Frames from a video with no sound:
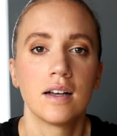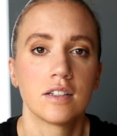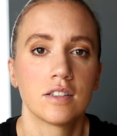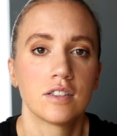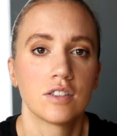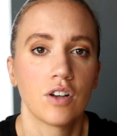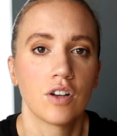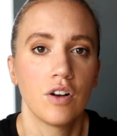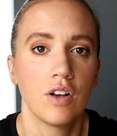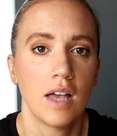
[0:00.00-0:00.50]

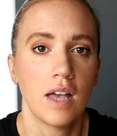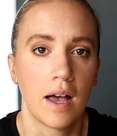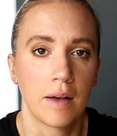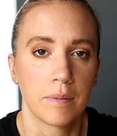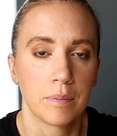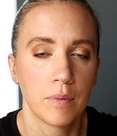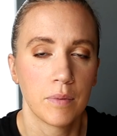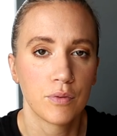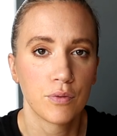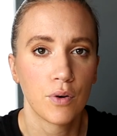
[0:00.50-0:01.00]
So
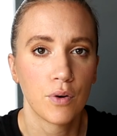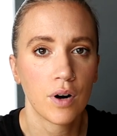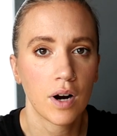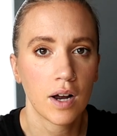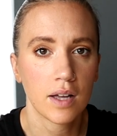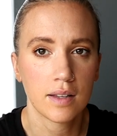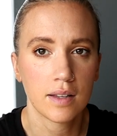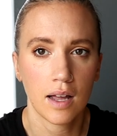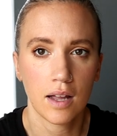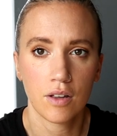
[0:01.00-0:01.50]
yeah, before
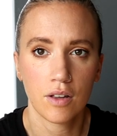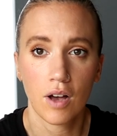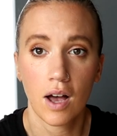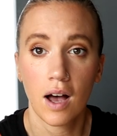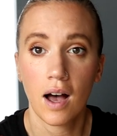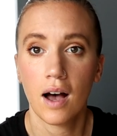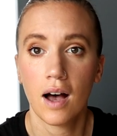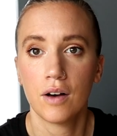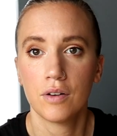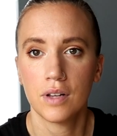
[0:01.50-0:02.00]
I tell you
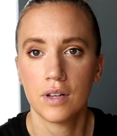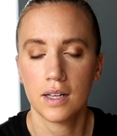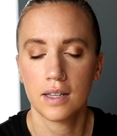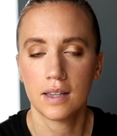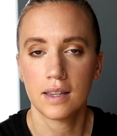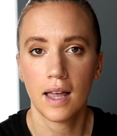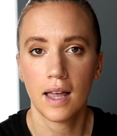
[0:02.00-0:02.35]
how they